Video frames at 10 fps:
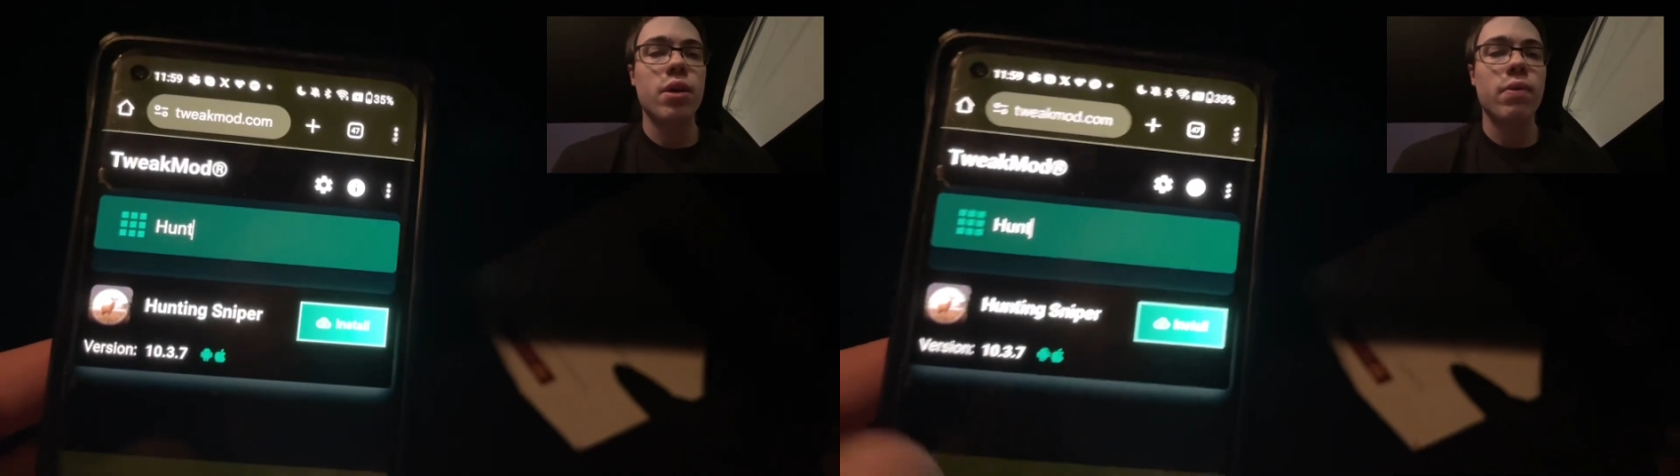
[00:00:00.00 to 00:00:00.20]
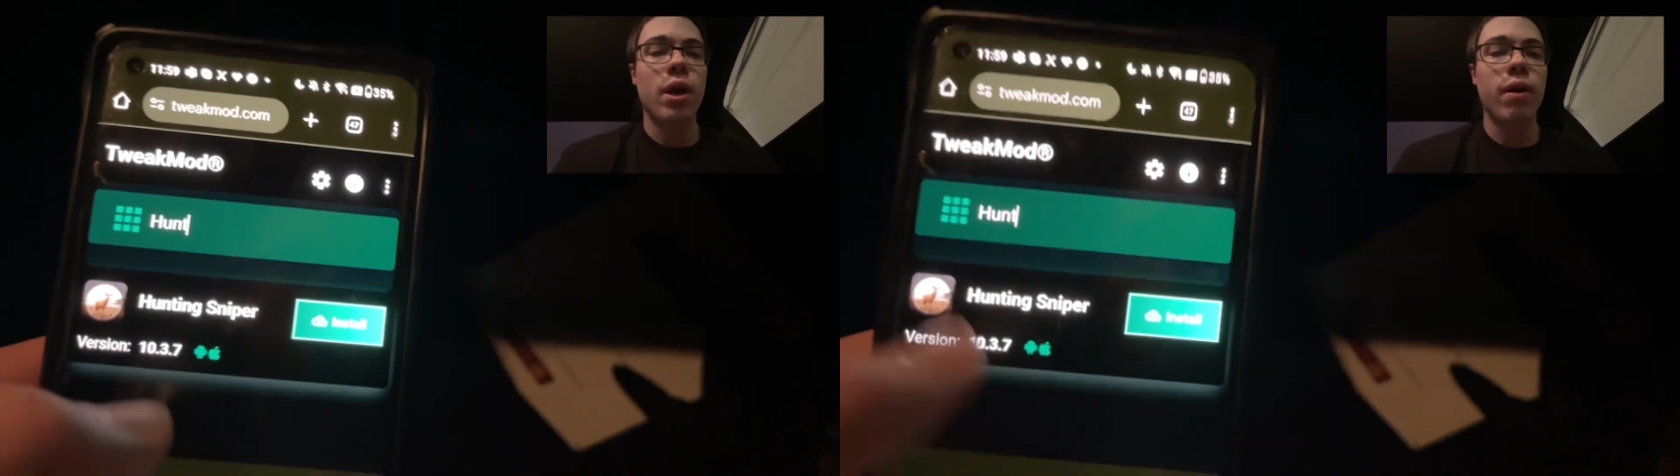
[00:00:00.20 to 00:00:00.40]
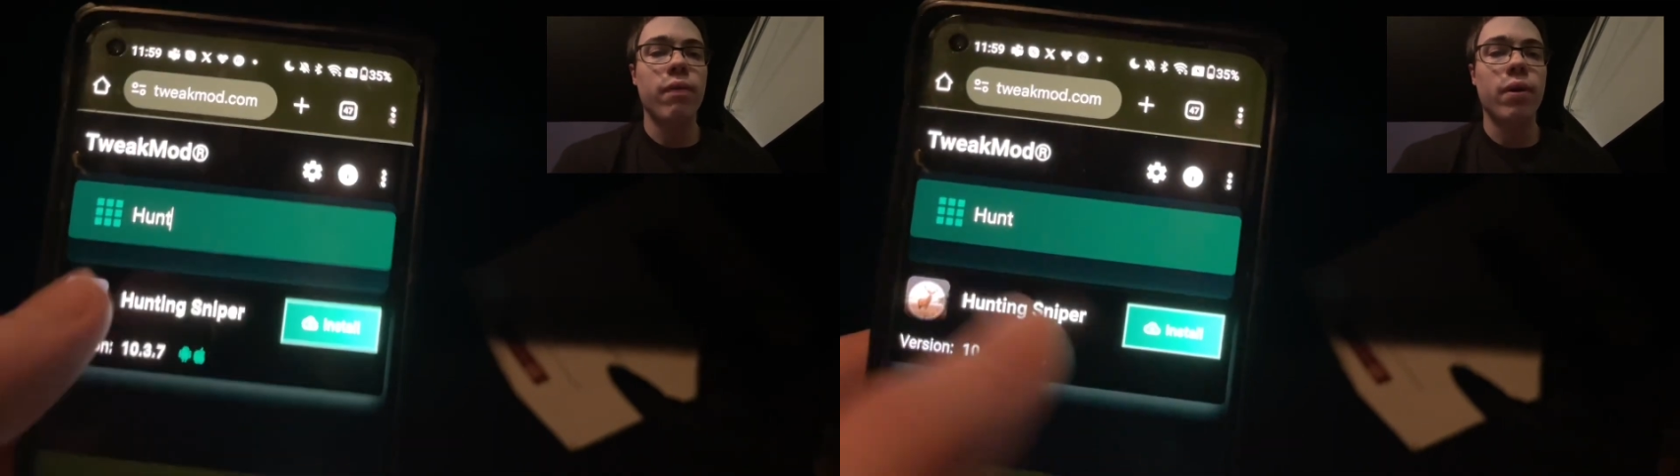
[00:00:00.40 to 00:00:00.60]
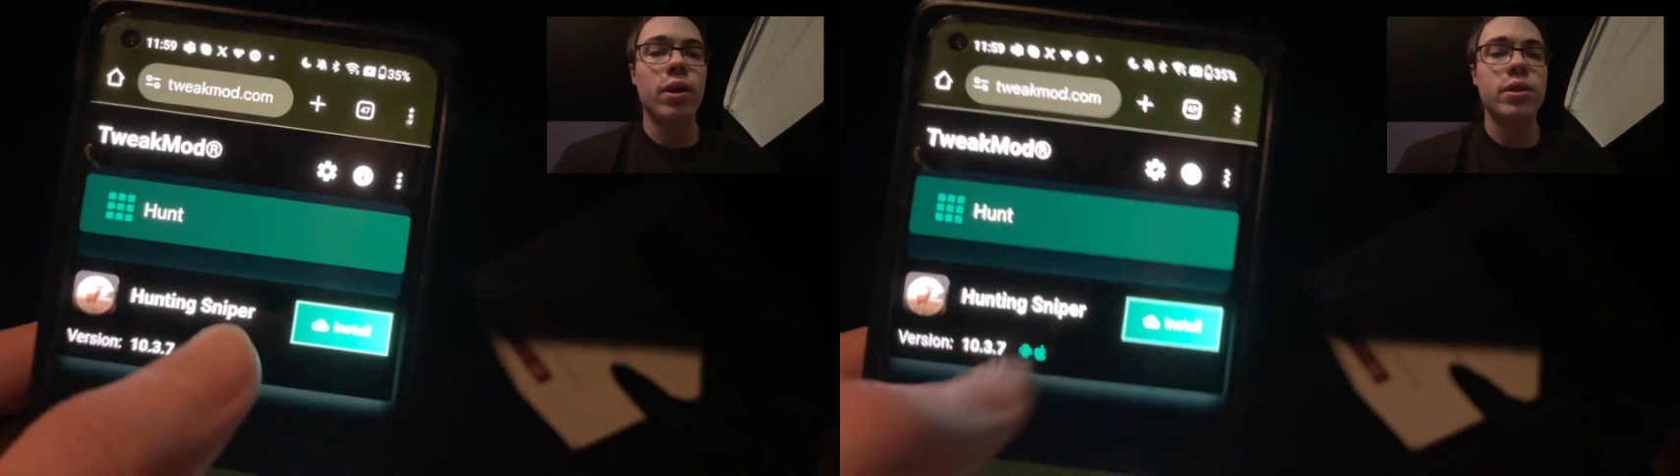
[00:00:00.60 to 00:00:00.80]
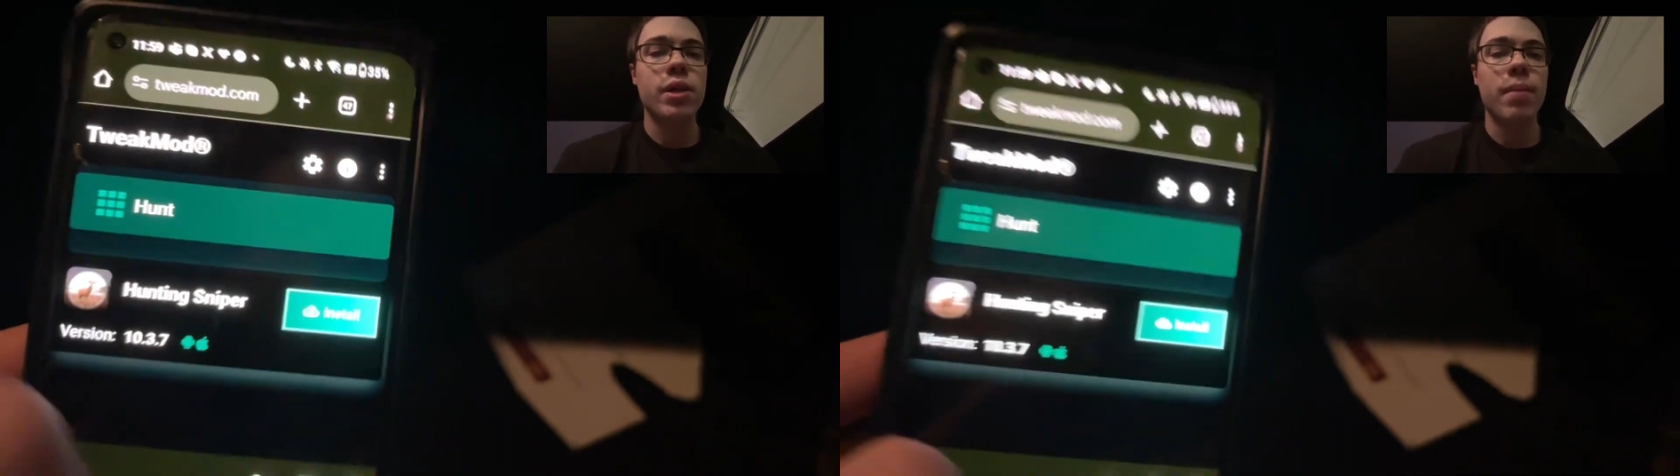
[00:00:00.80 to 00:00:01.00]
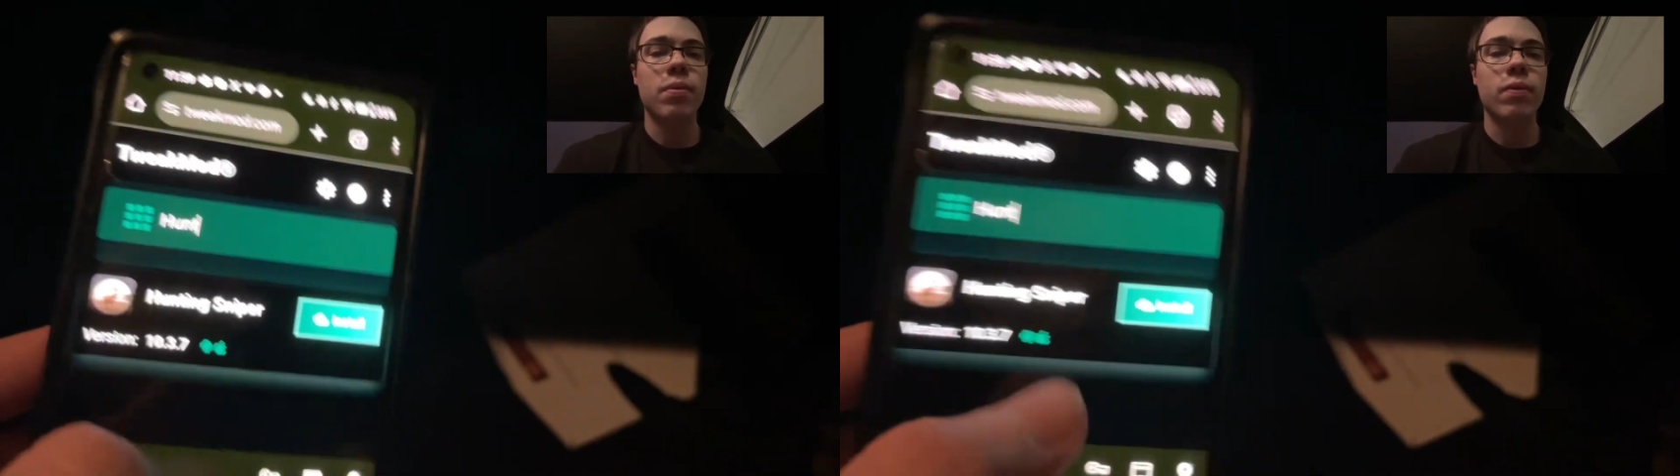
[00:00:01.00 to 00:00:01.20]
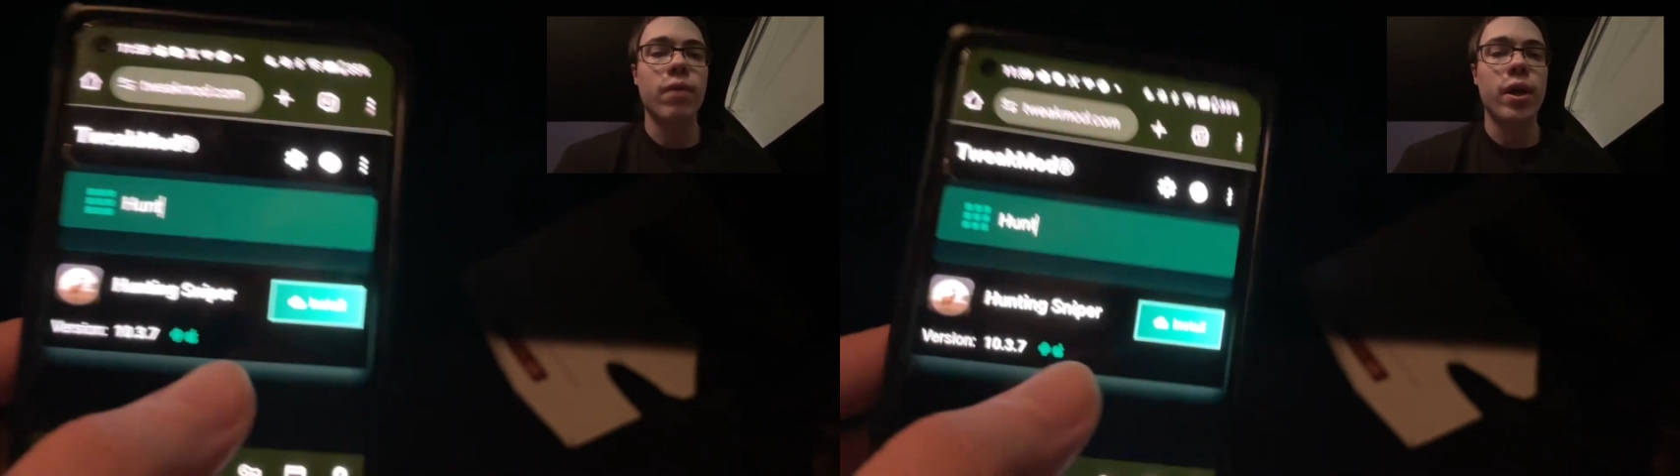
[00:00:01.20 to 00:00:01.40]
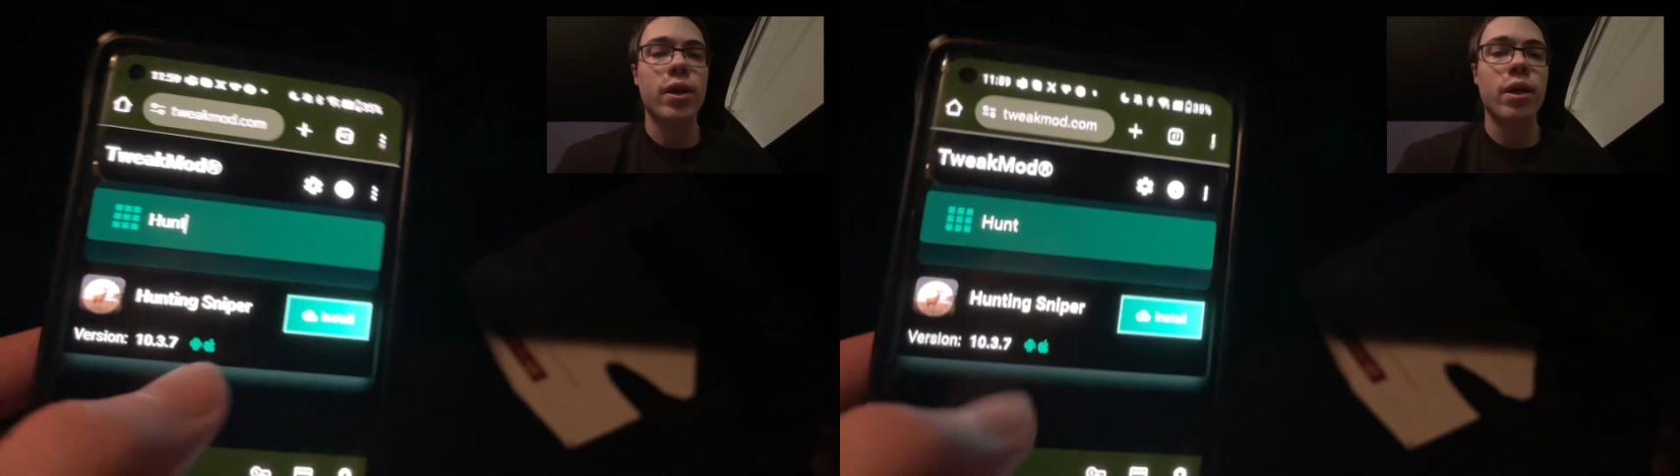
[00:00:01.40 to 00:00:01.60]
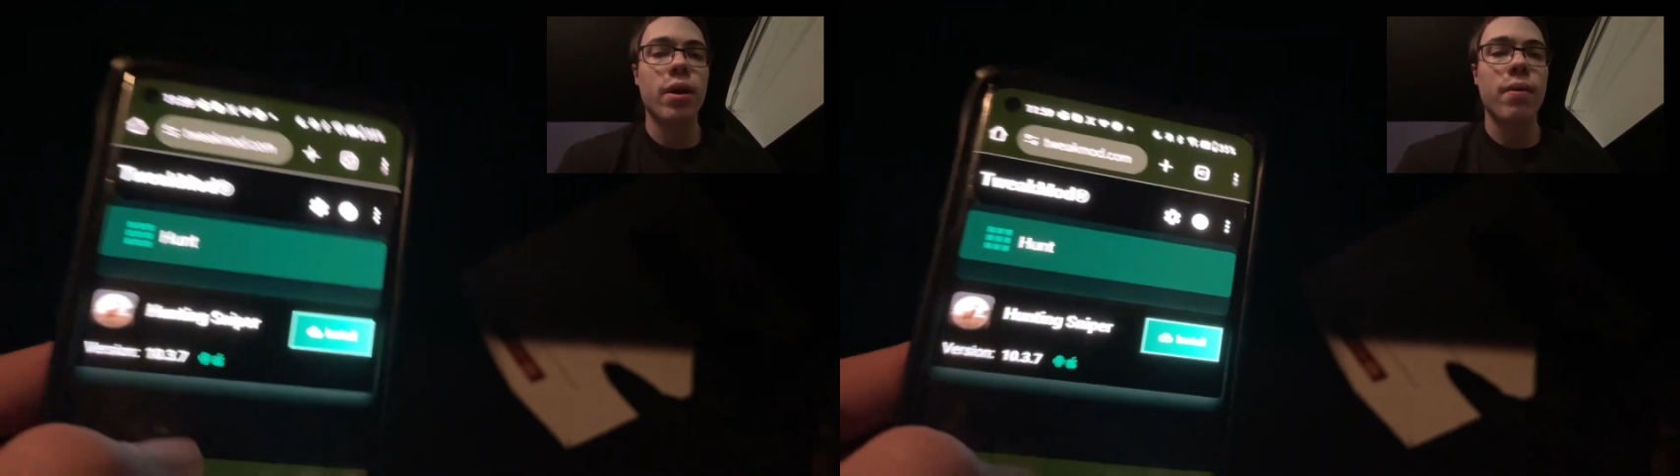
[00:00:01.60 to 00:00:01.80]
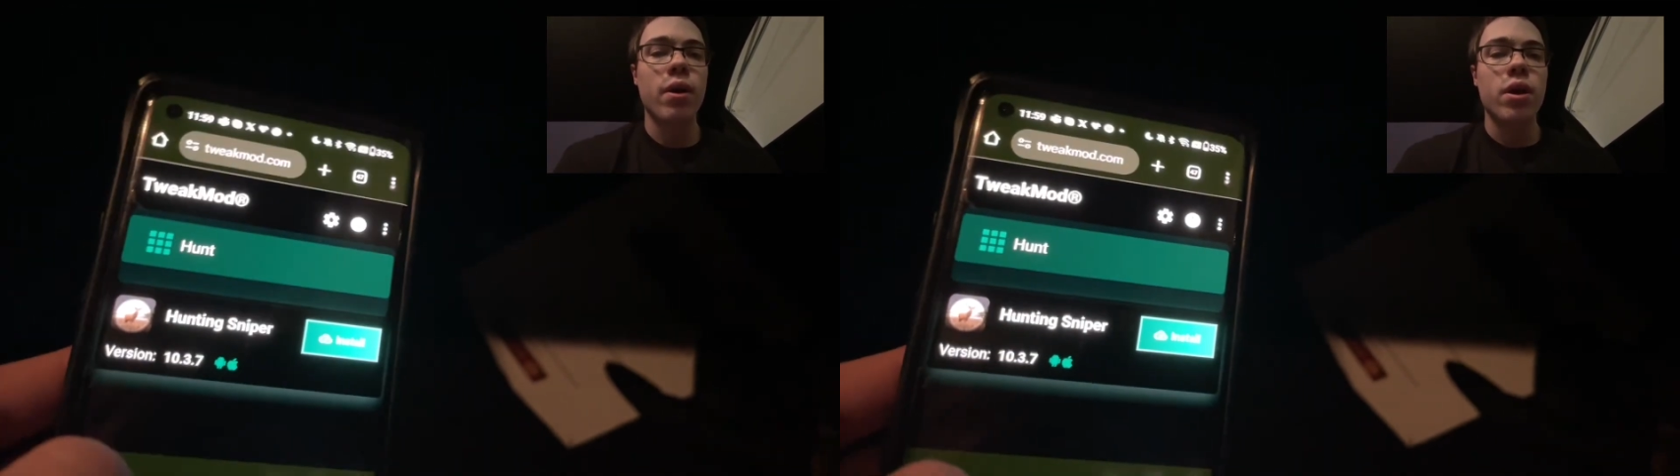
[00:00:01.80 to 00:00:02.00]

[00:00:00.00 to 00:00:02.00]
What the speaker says: we have hunting sniper right here.